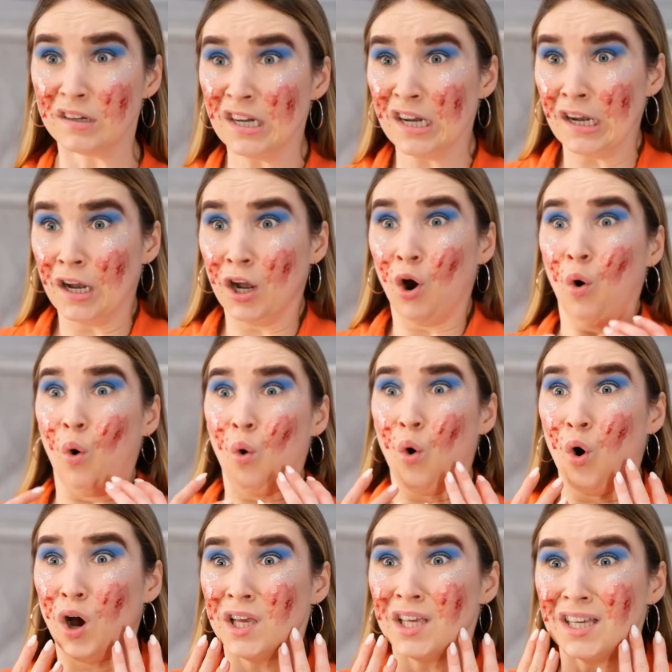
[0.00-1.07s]
What?
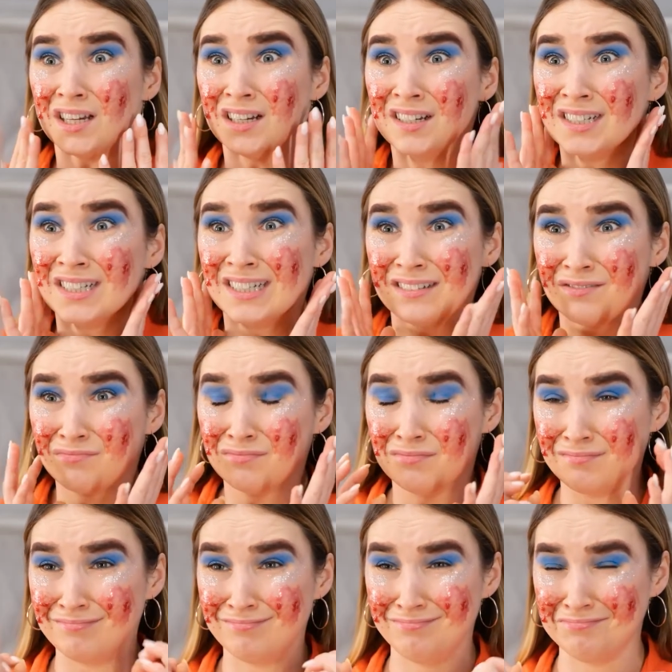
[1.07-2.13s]
Why is there a clown in
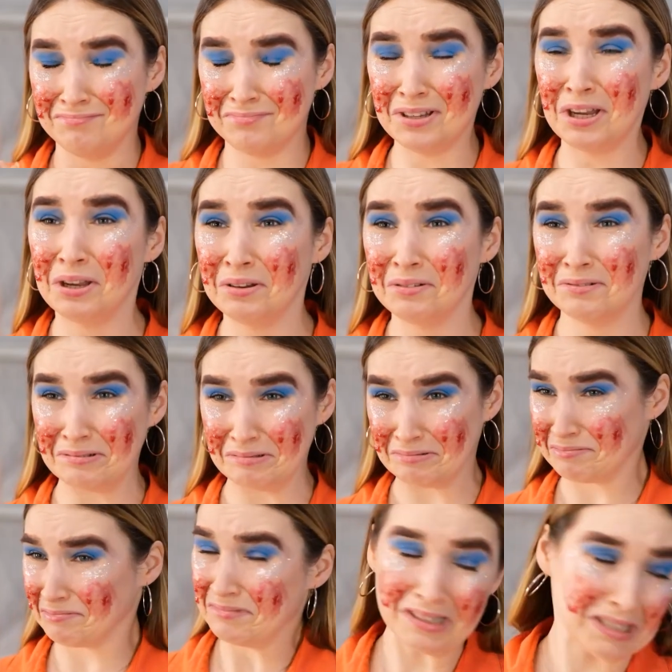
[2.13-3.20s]
that mirror? This is so